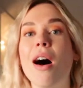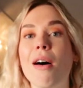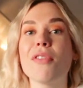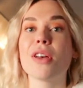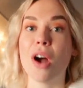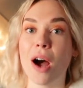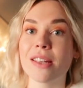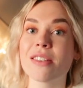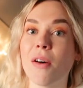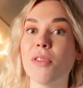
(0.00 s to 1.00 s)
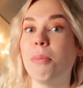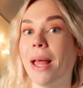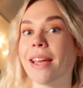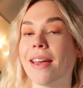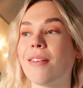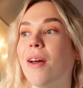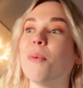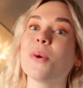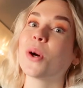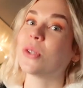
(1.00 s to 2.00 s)
of the cost of the blanket
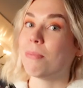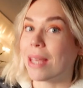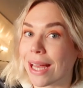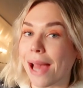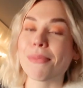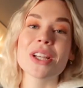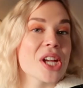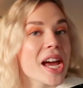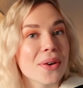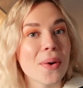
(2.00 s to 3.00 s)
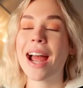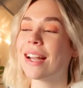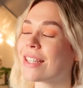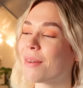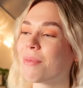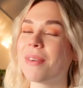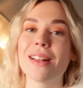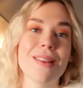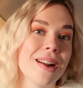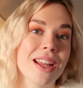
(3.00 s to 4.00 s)
will go to me and my channel and it would mean
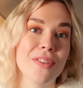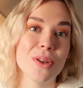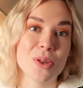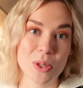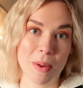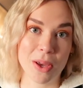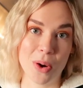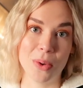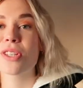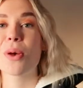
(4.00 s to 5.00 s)
a lot if you'd use my code.